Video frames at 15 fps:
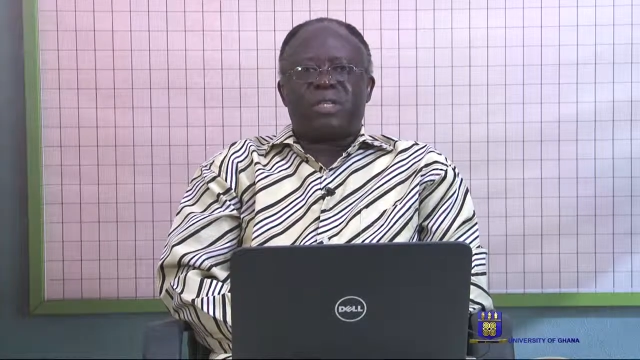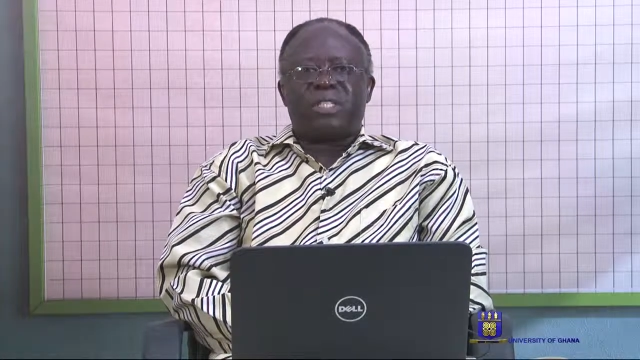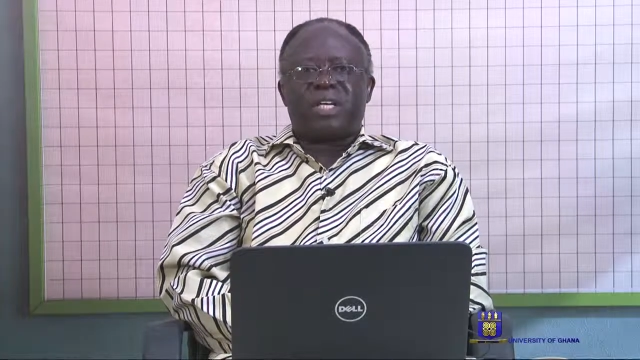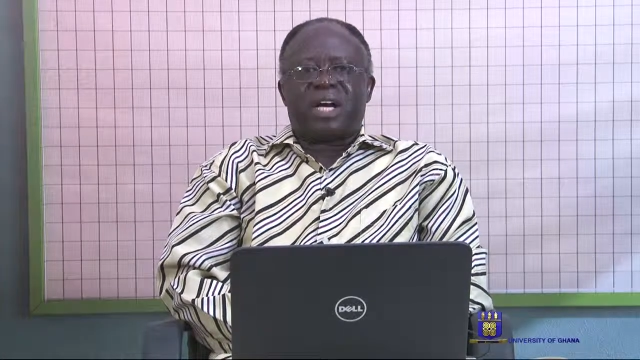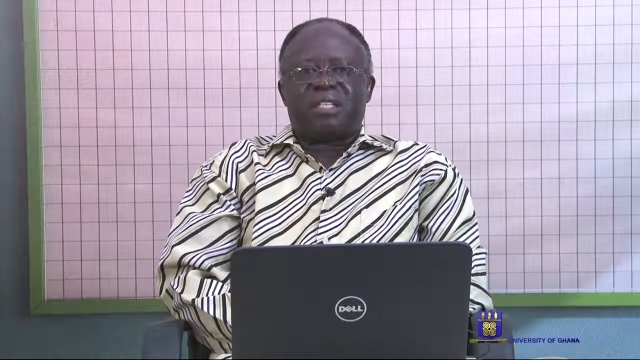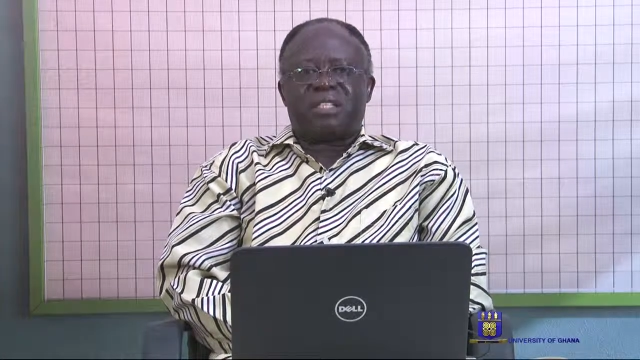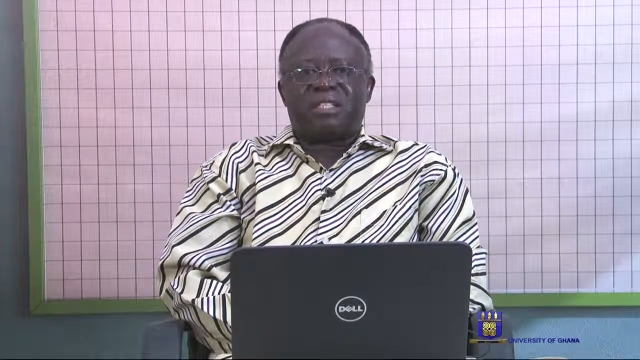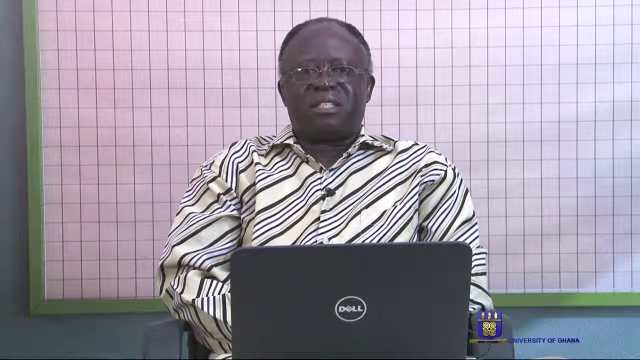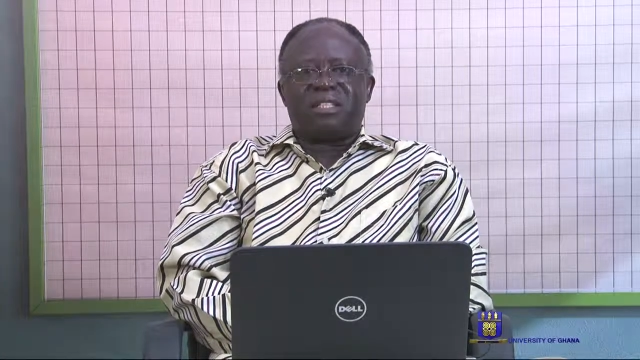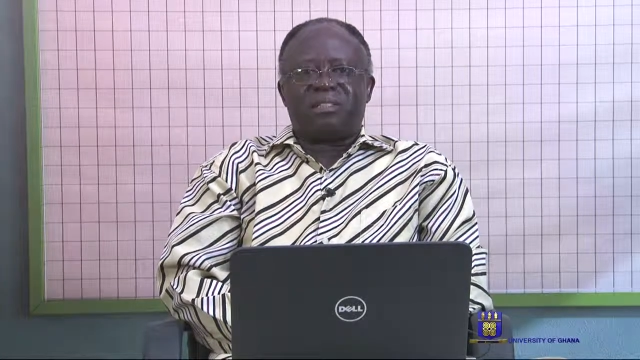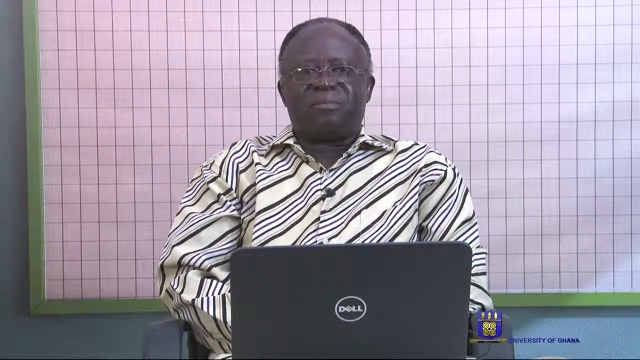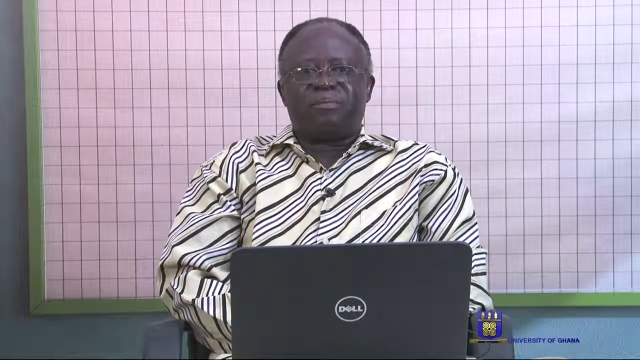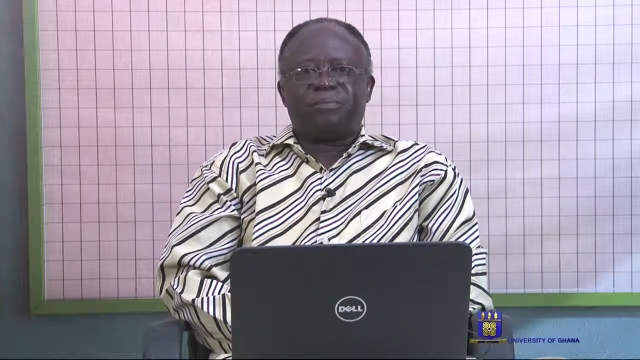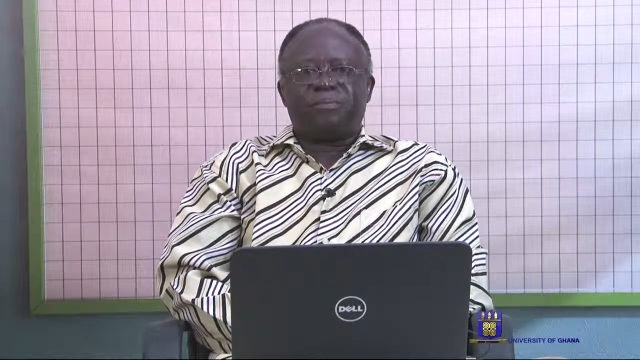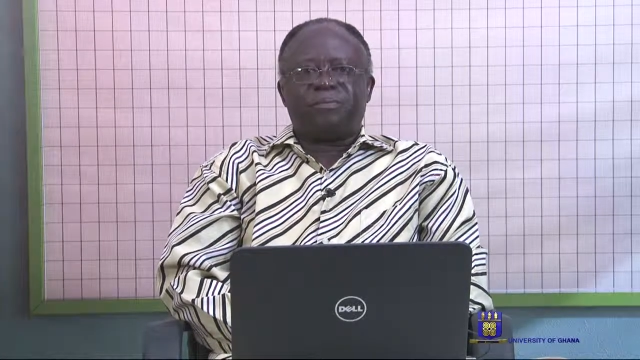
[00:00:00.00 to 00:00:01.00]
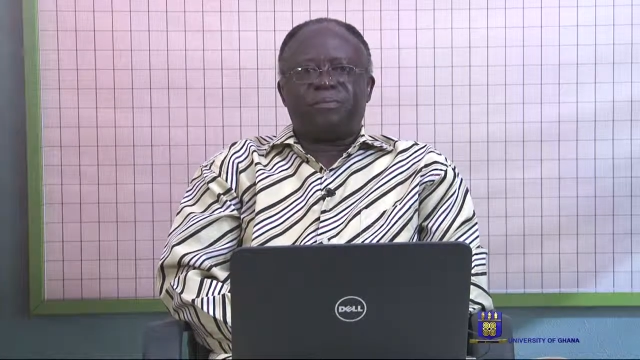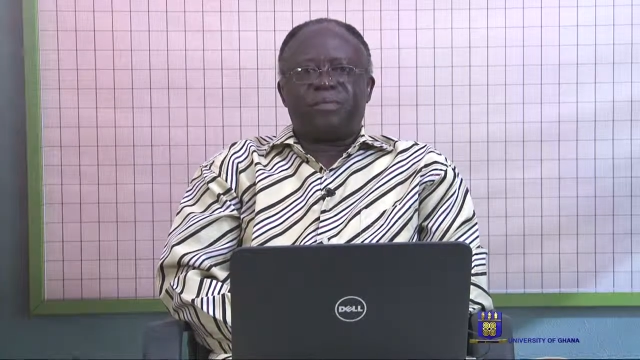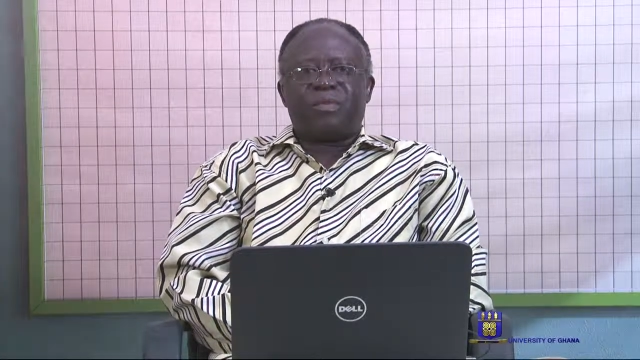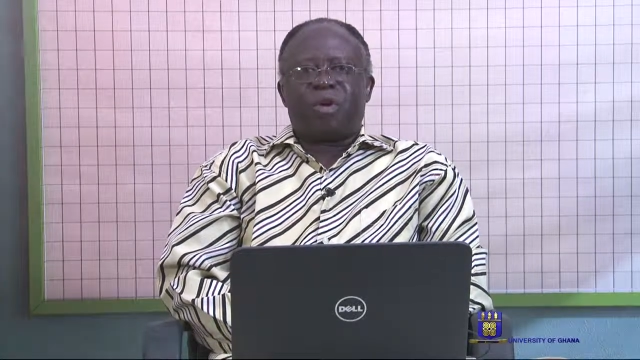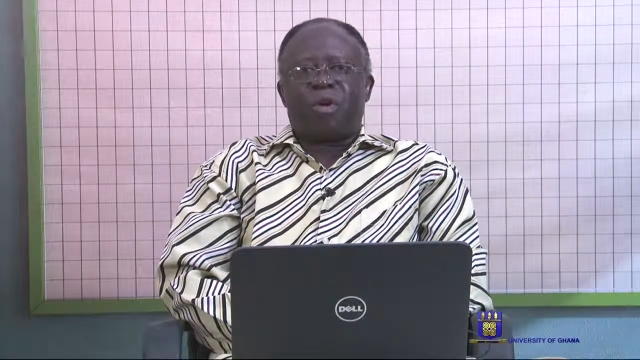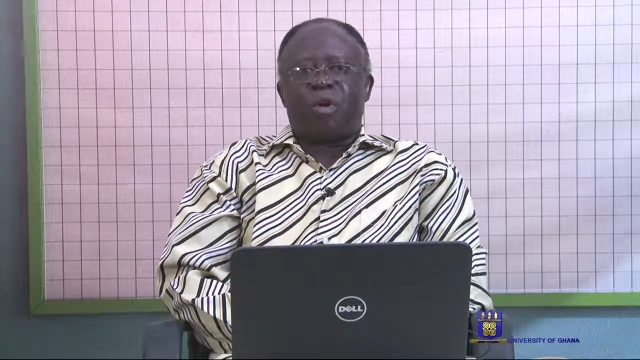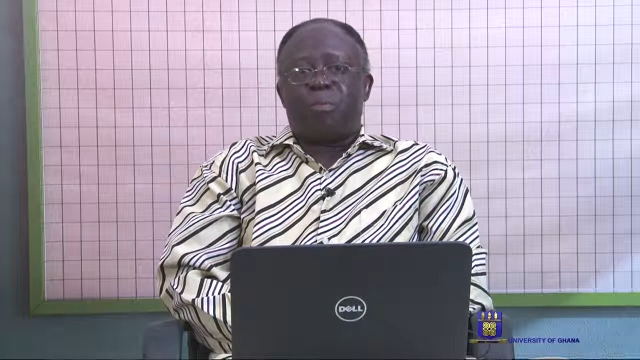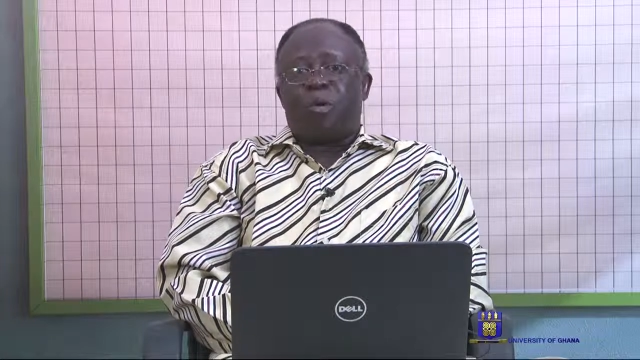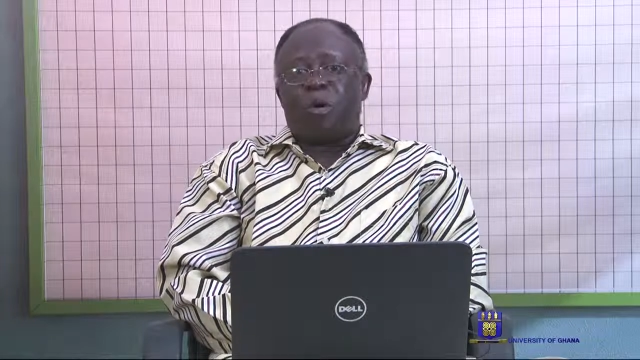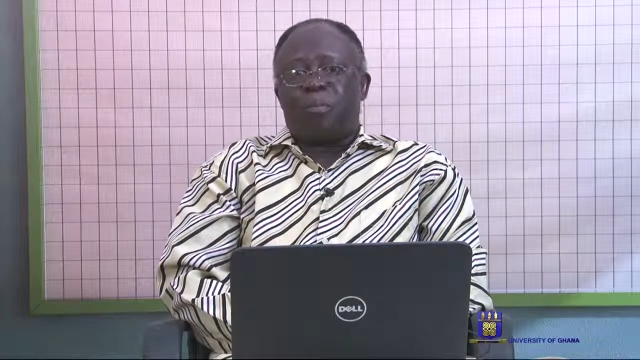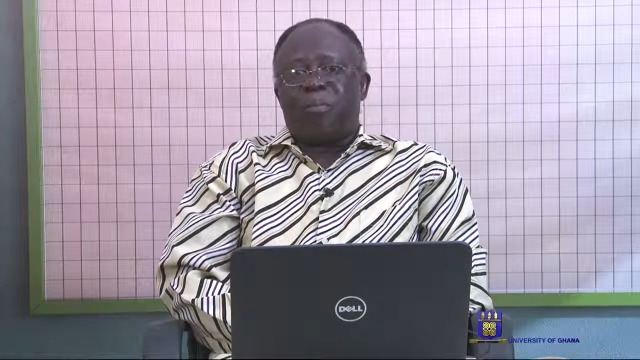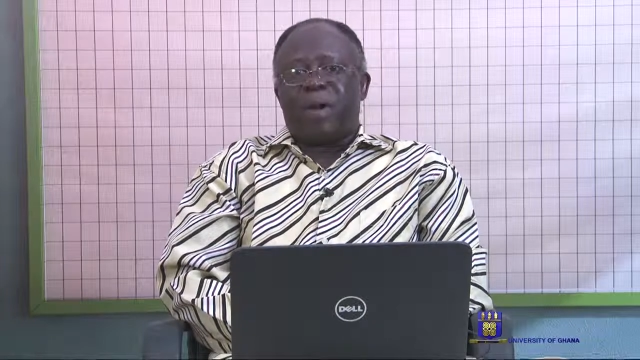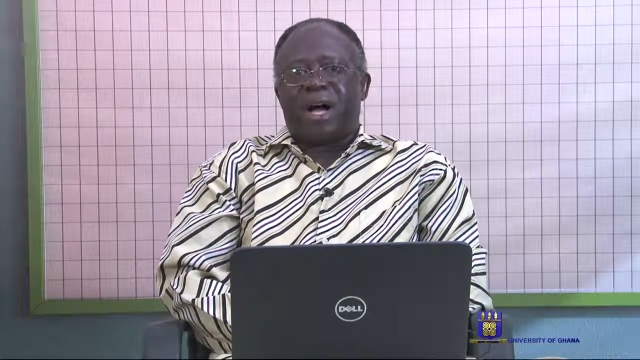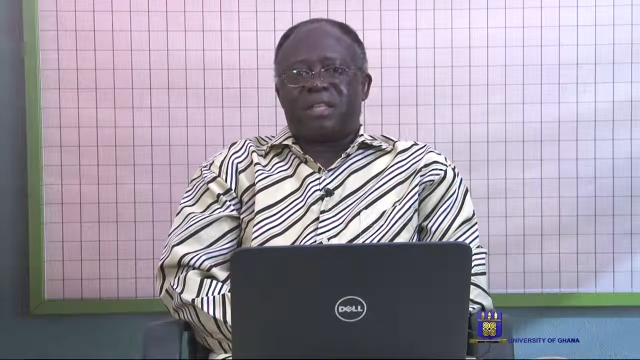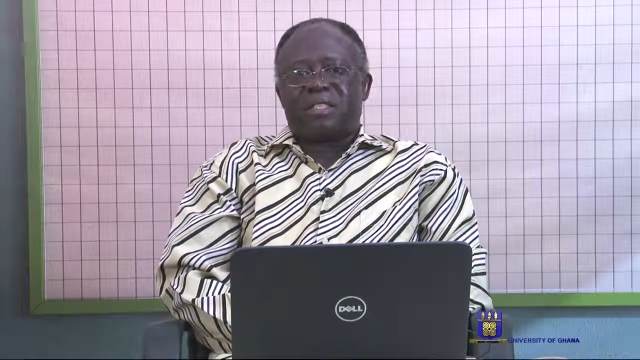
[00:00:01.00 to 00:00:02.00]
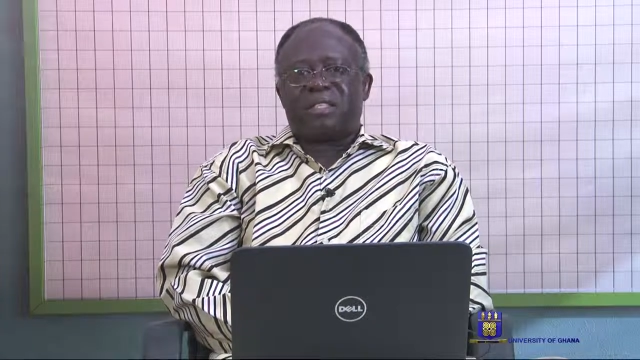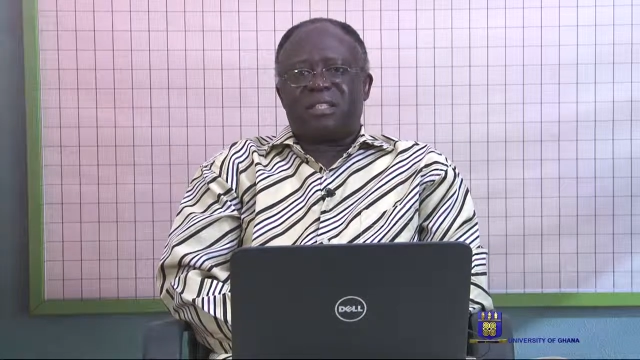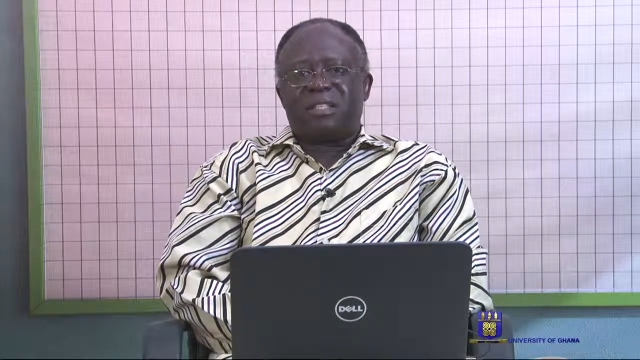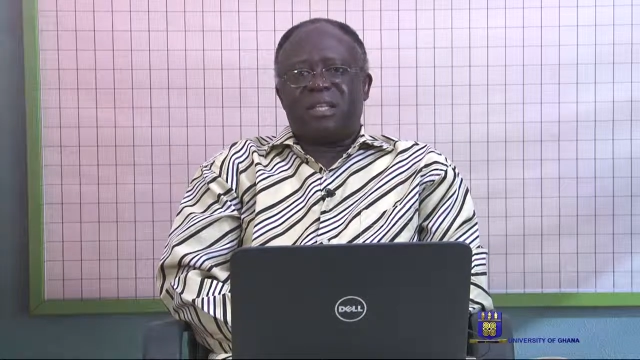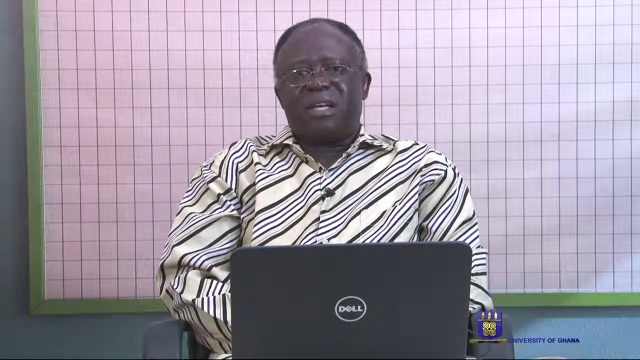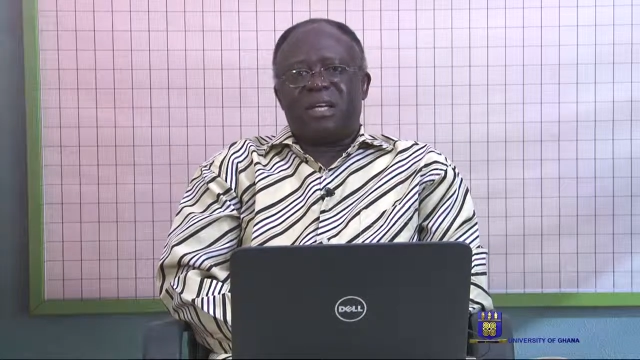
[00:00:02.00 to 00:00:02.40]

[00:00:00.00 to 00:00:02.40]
charts or more bars,